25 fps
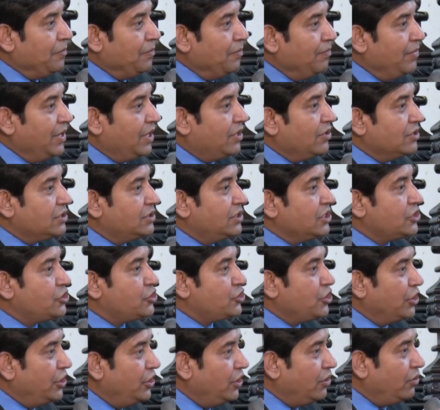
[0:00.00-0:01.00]
Because the
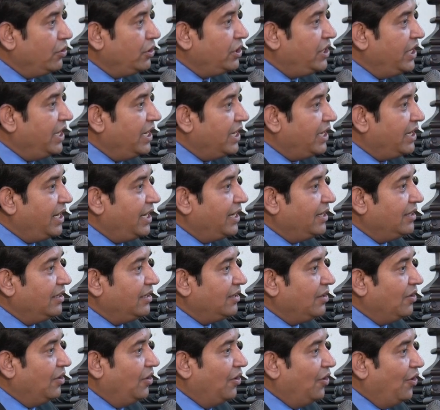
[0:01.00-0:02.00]
scheduled hearing